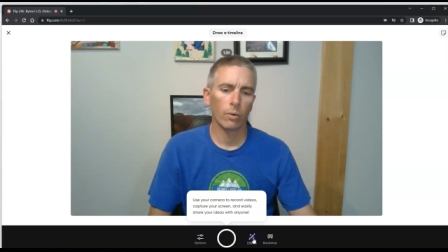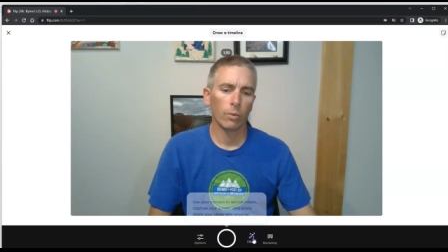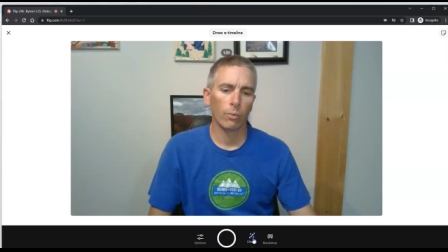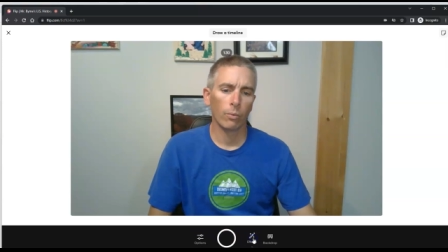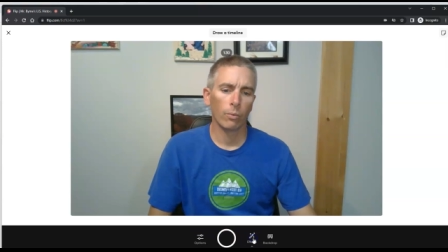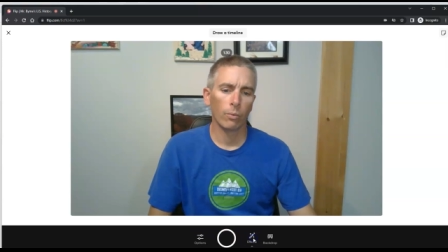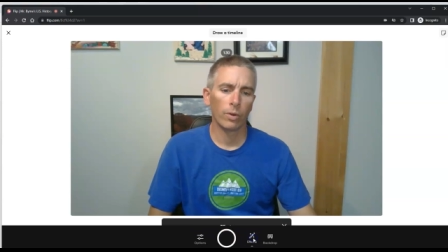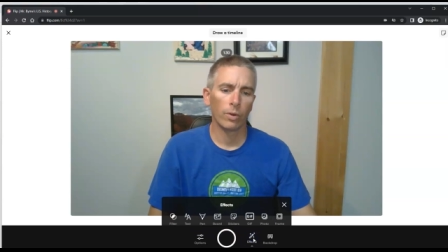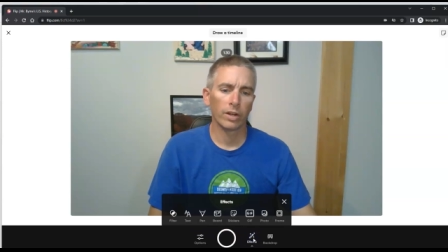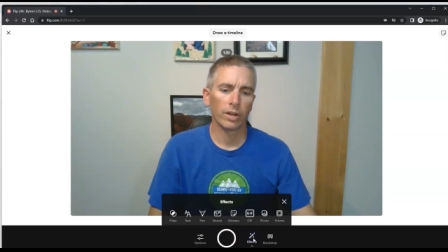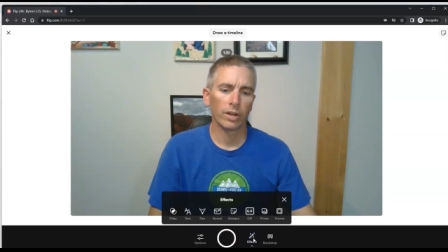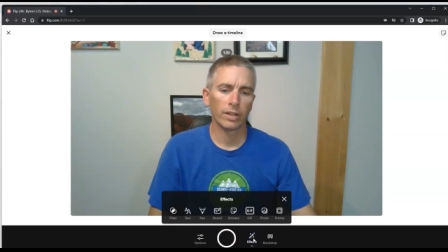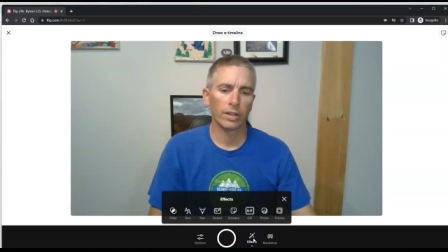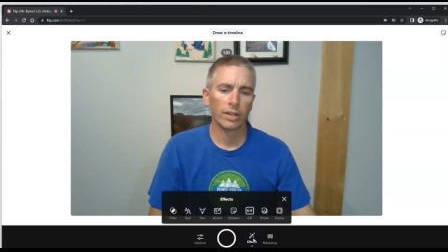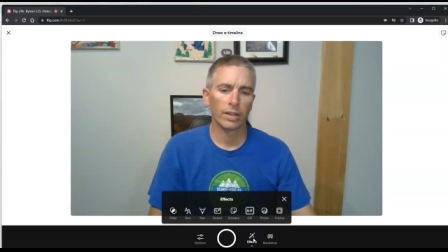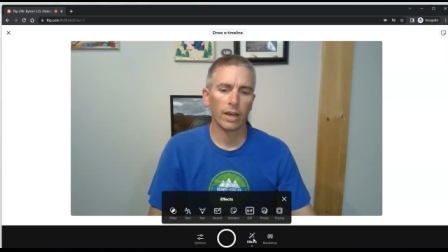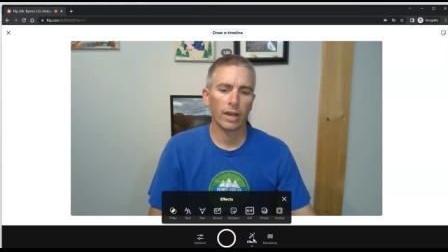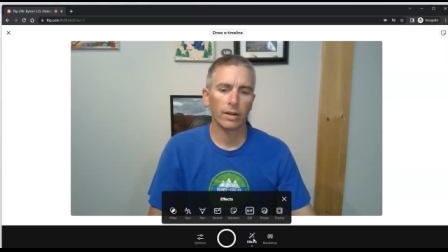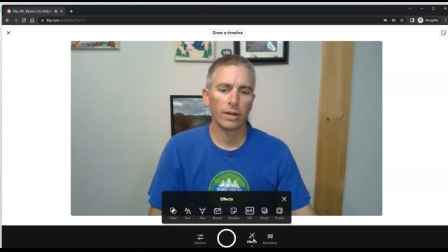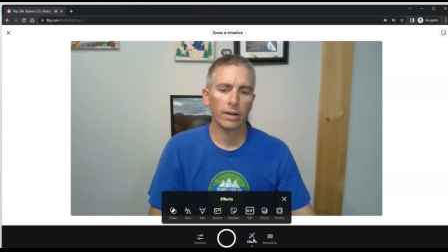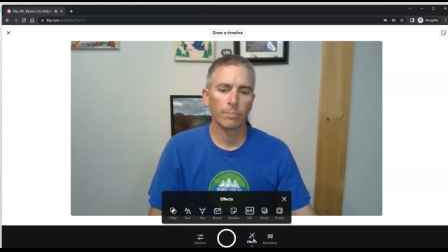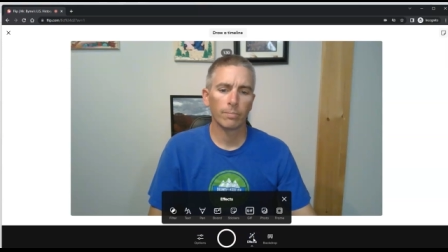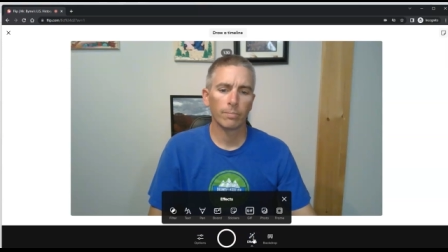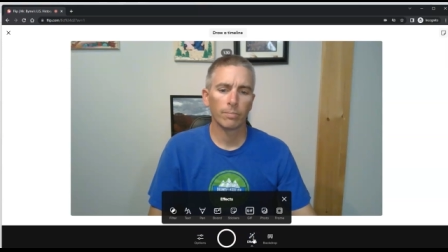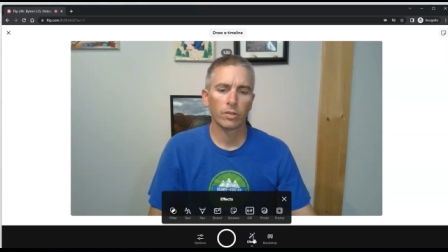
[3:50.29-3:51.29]
we can
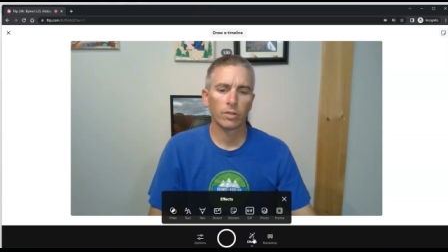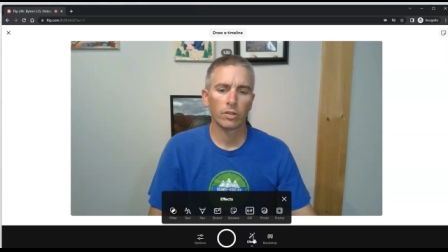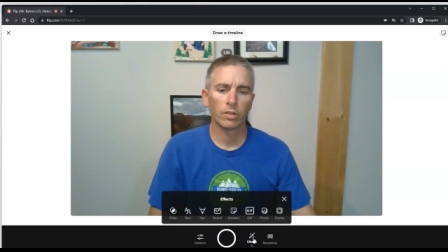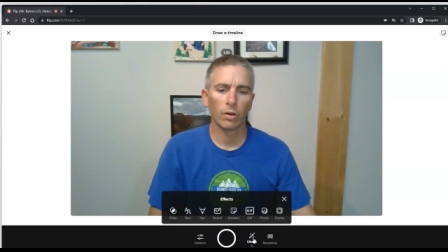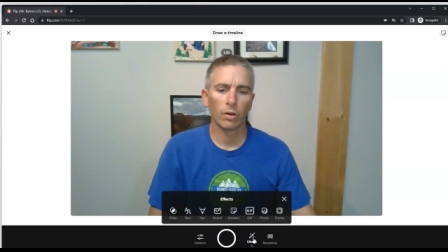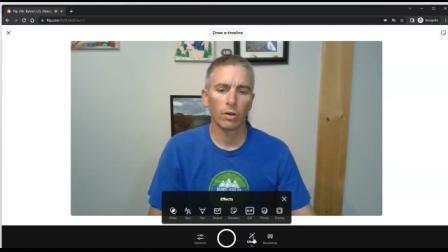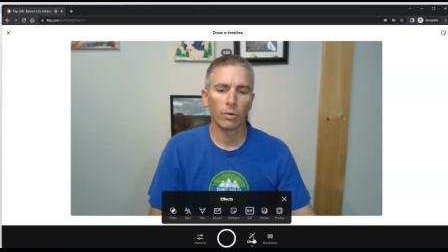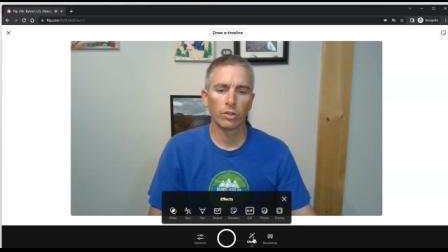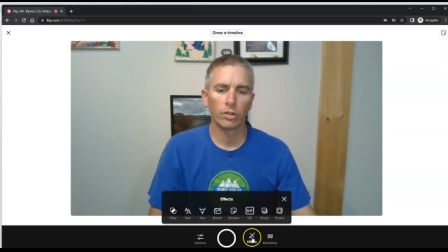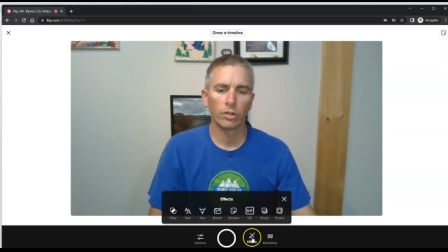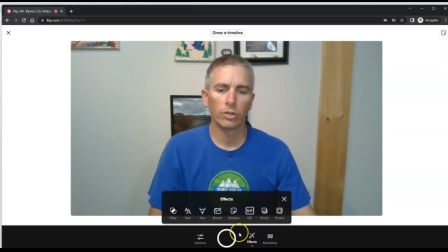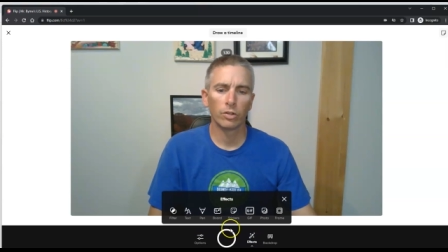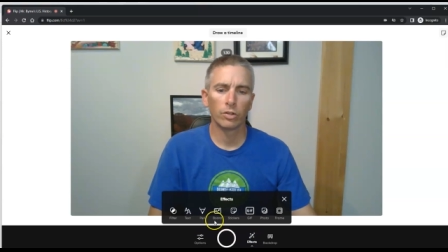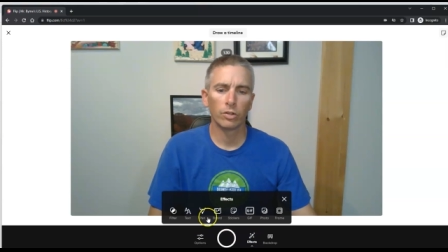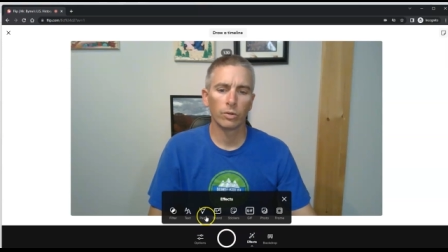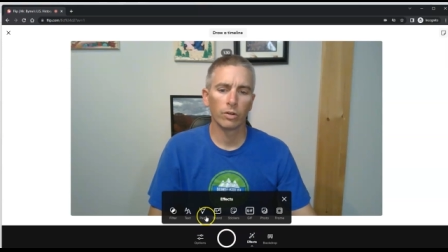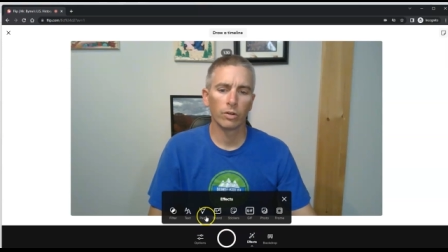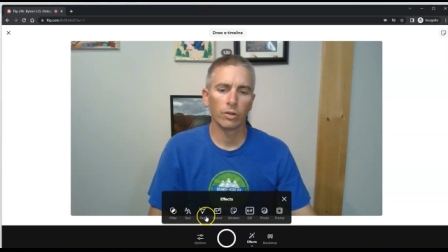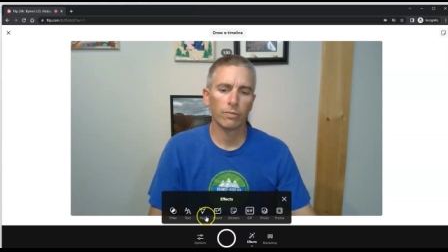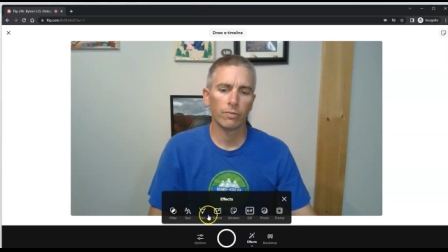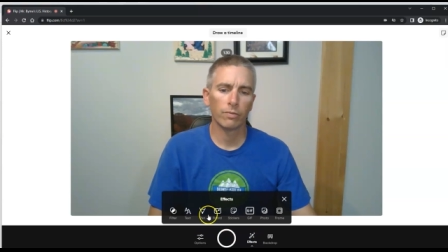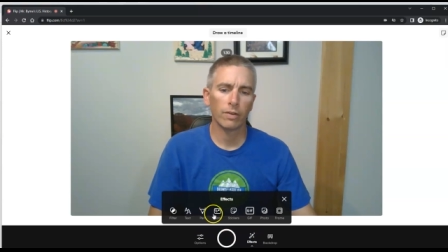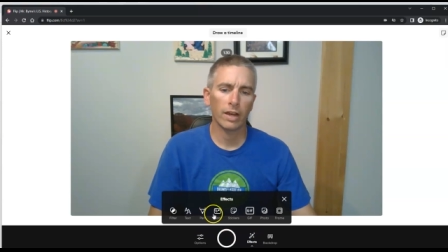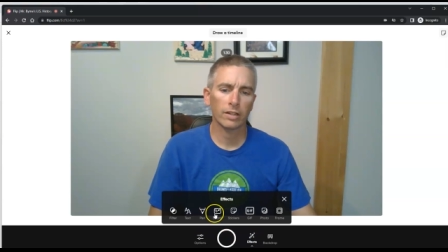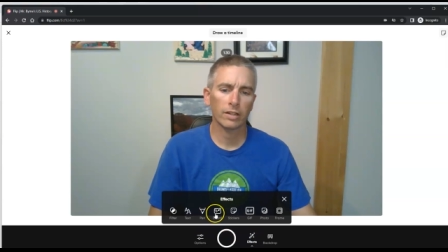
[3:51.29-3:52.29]
again go into
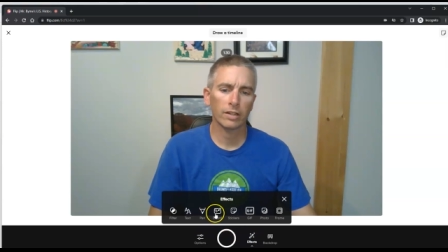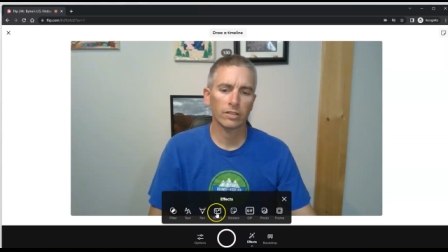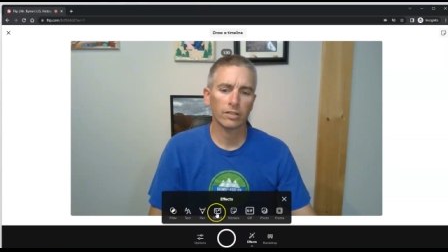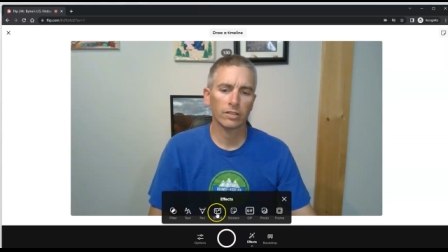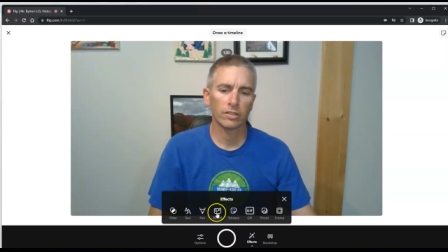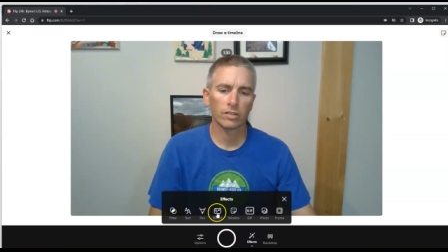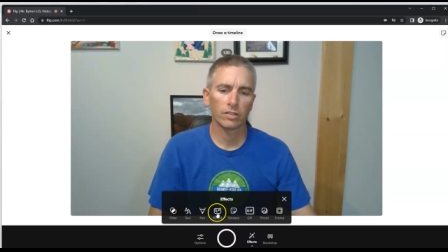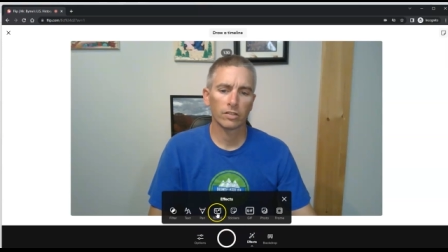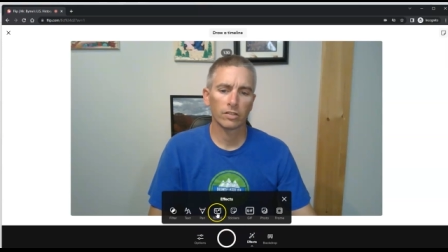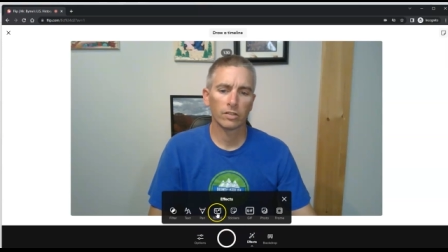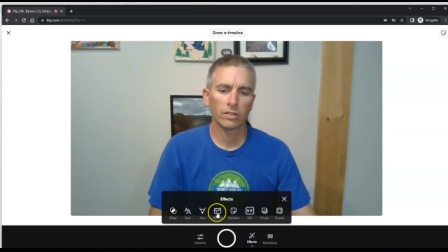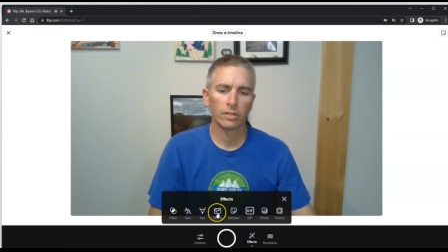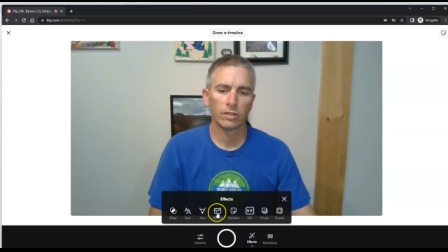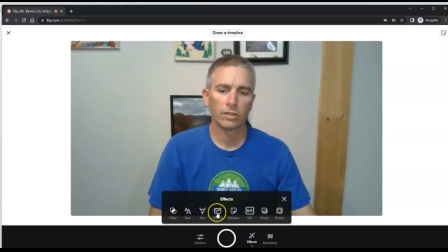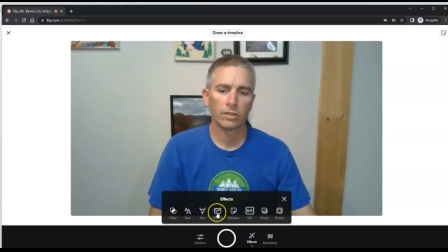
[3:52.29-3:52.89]
effects.